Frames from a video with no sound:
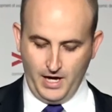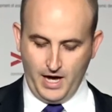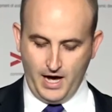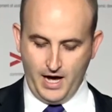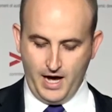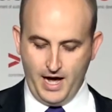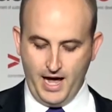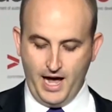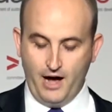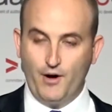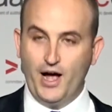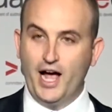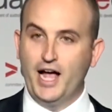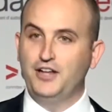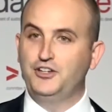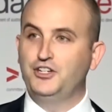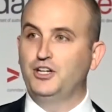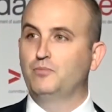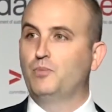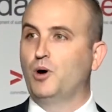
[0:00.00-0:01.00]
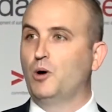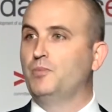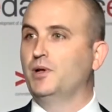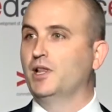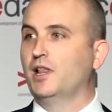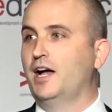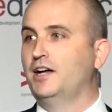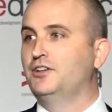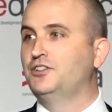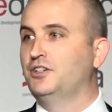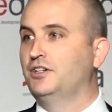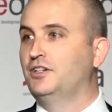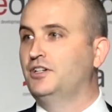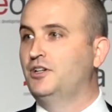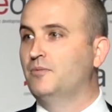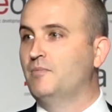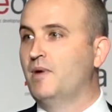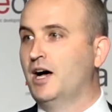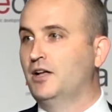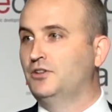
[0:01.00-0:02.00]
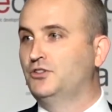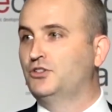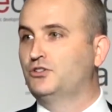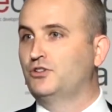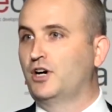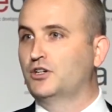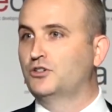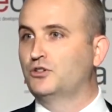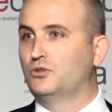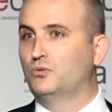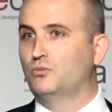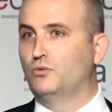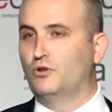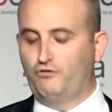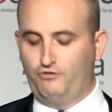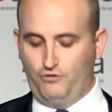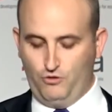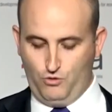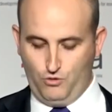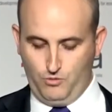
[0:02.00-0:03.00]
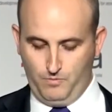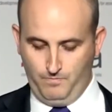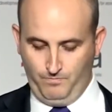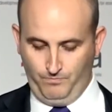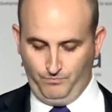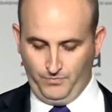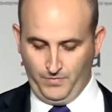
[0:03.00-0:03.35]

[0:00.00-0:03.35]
our ageing population demands structural reform